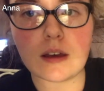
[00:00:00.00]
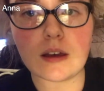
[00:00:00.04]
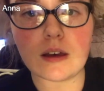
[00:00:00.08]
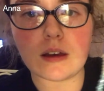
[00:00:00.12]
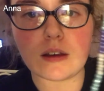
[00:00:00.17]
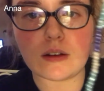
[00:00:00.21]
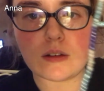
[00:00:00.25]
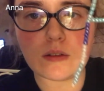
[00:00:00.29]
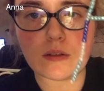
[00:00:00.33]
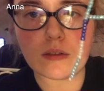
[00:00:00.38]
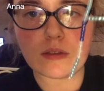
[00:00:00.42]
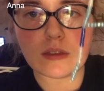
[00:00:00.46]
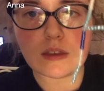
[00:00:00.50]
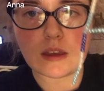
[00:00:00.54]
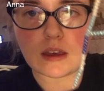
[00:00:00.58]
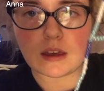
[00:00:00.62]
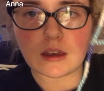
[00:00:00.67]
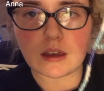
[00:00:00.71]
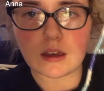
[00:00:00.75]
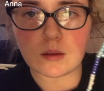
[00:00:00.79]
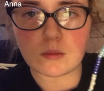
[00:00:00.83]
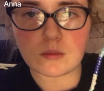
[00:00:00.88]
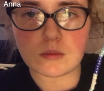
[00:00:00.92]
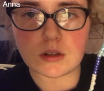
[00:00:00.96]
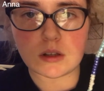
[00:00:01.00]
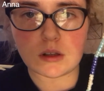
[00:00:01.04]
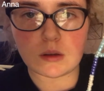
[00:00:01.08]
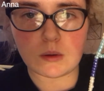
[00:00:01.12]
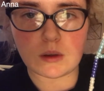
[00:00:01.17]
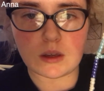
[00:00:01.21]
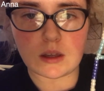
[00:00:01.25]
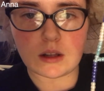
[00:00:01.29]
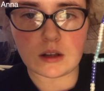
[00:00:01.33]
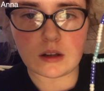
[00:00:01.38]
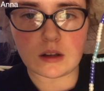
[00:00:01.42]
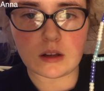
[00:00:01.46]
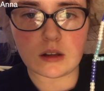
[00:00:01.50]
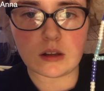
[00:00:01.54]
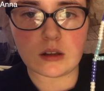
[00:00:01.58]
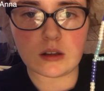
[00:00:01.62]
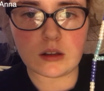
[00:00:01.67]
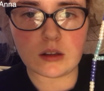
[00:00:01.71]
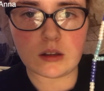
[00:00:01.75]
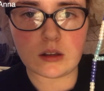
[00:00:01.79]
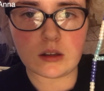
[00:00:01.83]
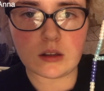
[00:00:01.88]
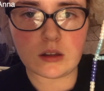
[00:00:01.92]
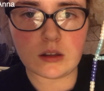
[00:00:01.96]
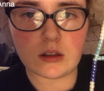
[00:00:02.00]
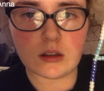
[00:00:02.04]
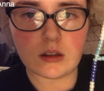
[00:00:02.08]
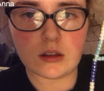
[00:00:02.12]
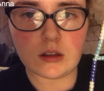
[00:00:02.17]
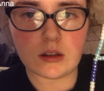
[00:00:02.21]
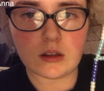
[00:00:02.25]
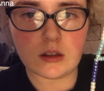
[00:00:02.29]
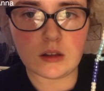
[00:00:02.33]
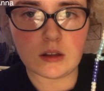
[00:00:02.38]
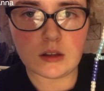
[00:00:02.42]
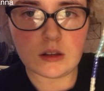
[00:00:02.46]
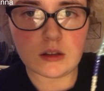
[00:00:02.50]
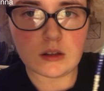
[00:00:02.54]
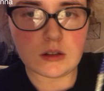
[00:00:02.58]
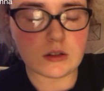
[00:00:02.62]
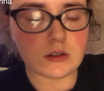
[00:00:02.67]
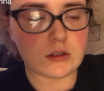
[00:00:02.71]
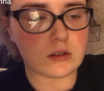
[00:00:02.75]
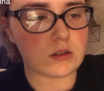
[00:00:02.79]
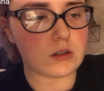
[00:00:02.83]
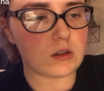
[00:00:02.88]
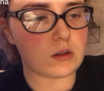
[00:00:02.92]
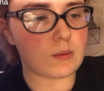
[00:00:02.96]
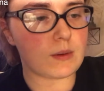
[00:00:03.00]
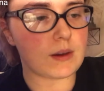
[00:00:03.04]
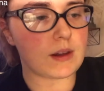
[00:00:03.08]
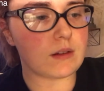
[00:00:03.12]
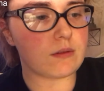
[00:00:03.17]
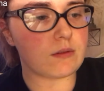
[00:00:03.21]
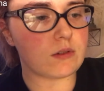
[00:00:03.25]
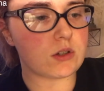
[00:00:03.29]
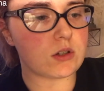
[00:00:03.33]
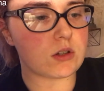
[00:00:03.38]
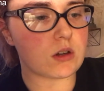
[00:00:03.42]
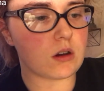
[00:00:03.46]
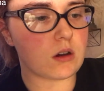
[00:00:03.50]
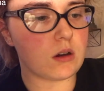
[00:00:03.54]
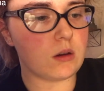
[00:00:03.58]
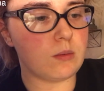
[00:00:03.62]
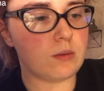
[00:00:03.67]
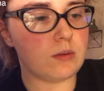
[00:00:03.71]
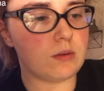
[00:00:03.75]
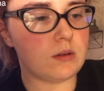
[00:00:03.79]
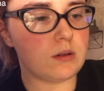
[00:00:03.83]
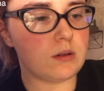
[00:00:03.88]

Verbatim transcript: I don't think I'm doing too bad of a job.